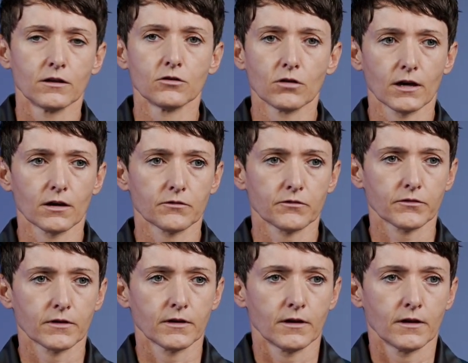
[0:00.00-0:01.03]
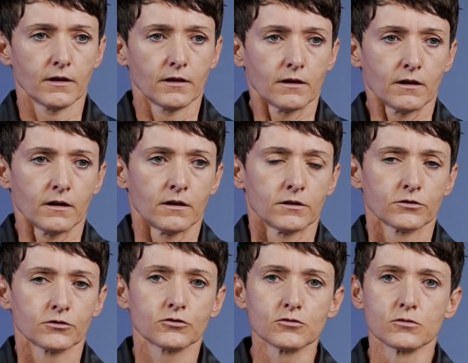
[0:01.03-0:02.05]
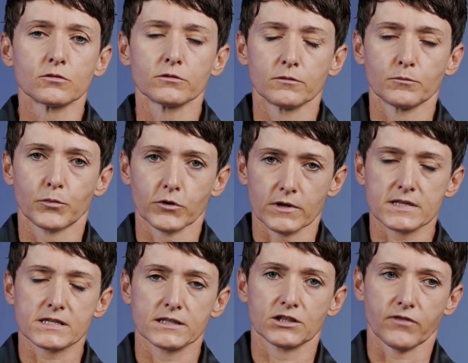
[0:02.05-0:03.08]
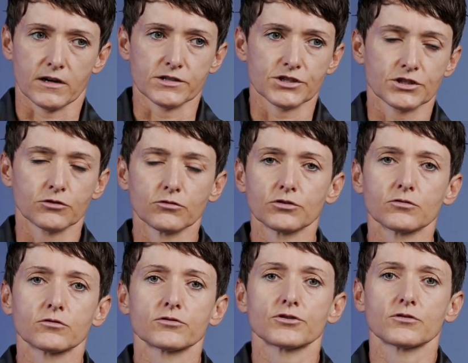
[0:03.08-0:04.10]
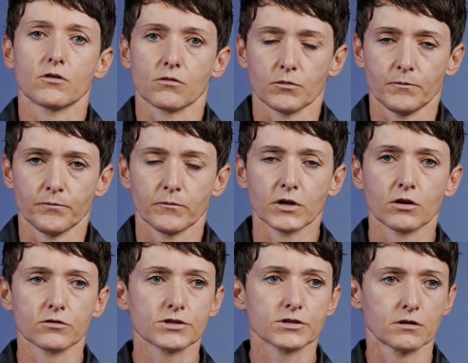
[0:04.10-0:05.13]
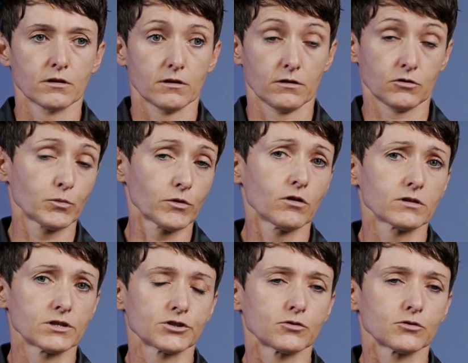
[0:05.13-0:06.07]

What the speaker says: have two buoyancy devices that you need to control. Because, to be honest, you